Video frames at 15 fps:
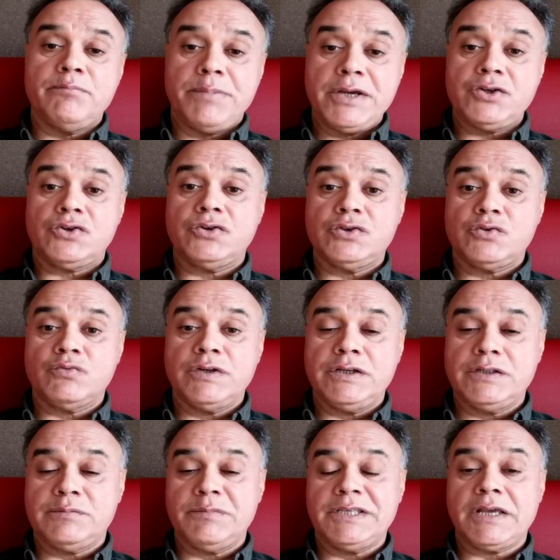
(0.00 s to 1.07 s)
in patients
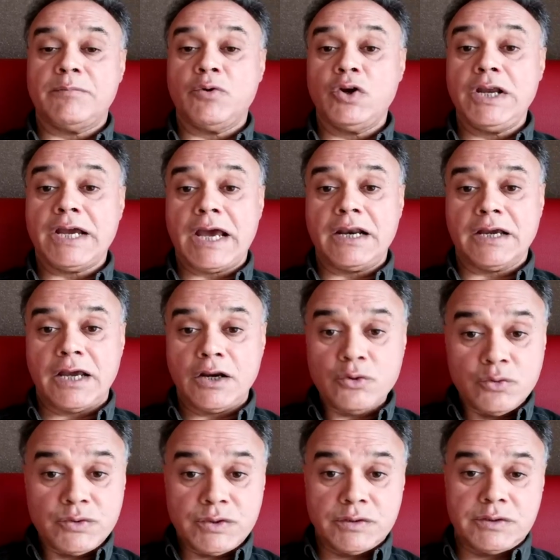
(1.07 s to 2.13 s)
with metabolic
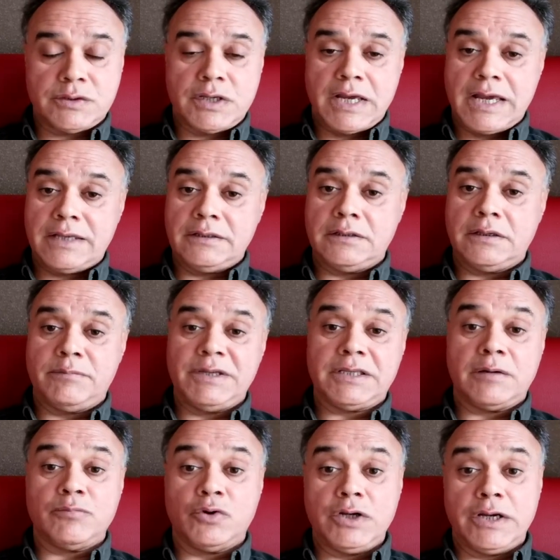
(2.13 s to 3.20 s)
alkalosis and
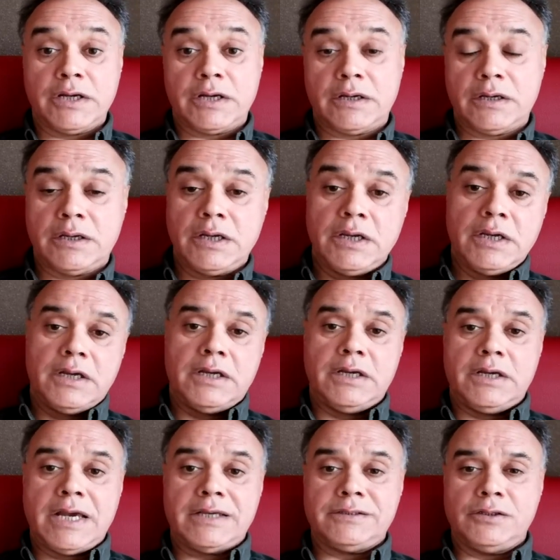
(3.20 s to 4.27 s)
metabolic
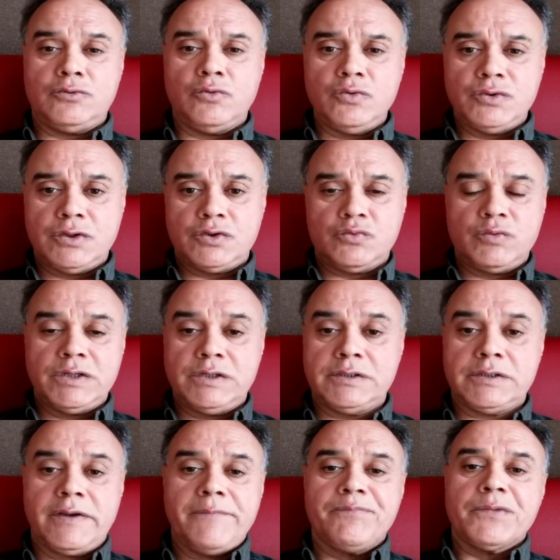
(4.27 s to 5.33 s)
acidosis with